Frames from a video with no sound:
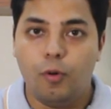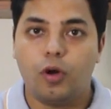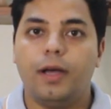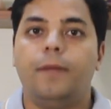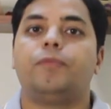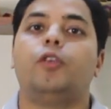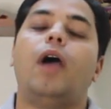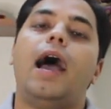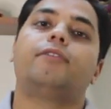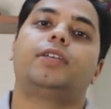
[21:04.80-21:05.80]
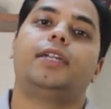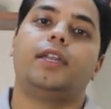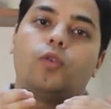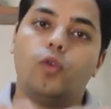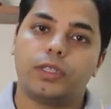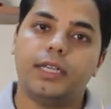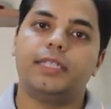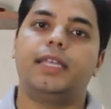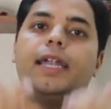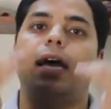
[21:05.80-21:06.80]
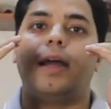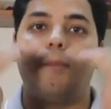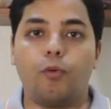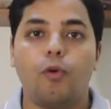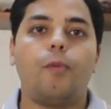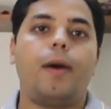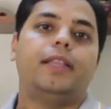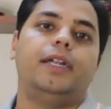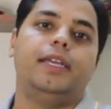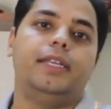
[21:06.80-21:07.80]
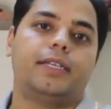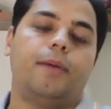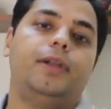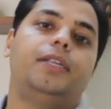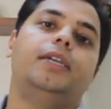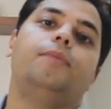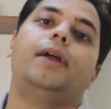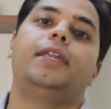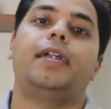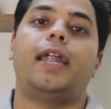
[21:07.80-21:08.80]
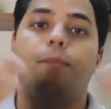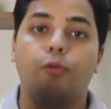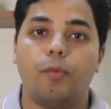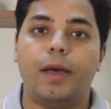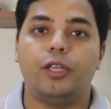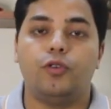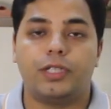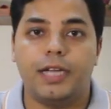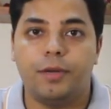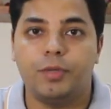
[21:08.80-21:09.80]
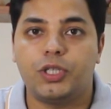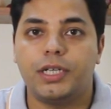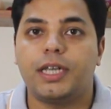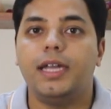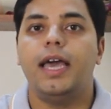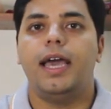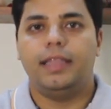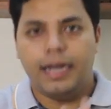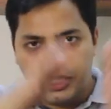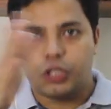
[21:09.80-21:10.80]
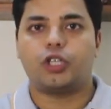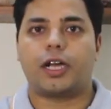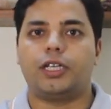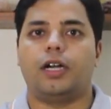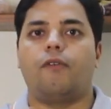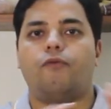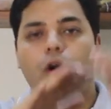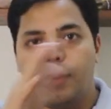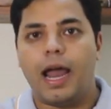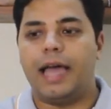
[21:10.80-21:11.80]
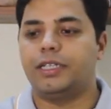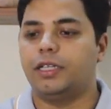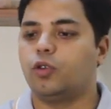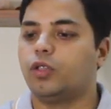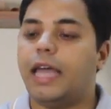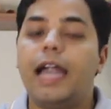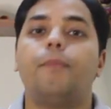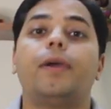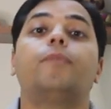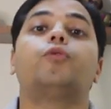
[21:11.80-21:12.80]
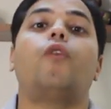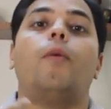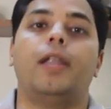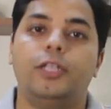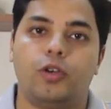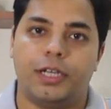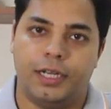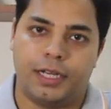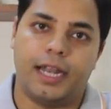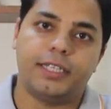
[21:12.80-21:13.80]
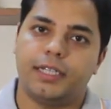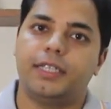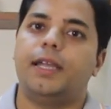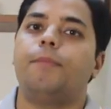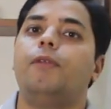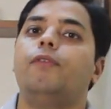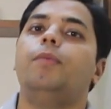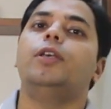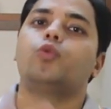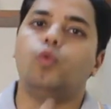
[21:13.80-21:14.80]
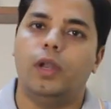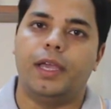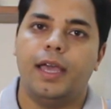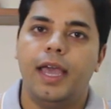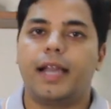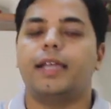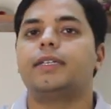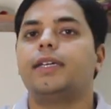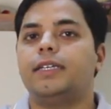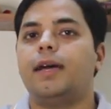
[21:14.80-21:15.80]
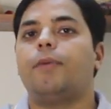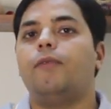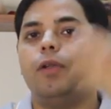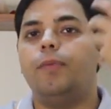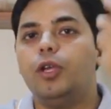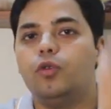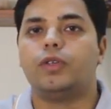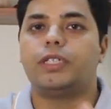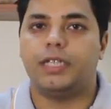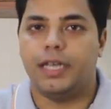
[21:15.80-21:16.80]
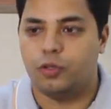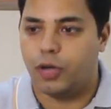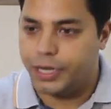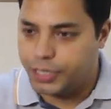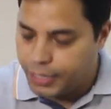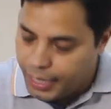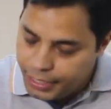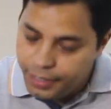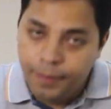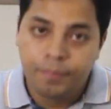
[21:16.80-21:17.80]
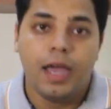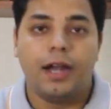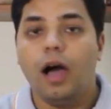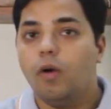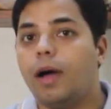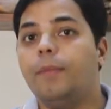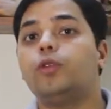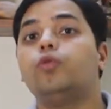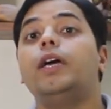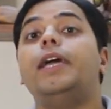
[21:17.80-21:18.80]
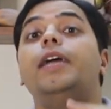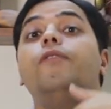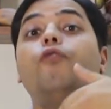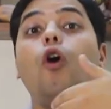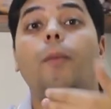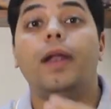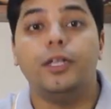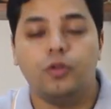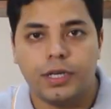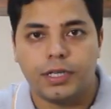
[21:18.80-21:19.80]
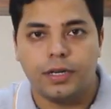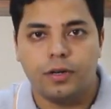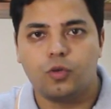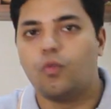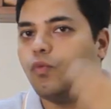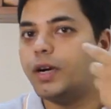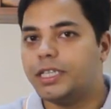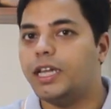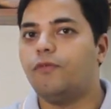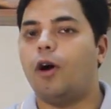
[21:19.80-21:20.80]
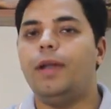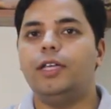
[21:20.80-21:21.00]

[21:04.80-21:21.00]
book. You have certain courses that are approved by the dean committee, but that are approved by the university administration, that is structured, formalized. So that becomes formal education. Classic example will be schooling. Classical example will be university education, right? Now coming to the informal education. So what's informal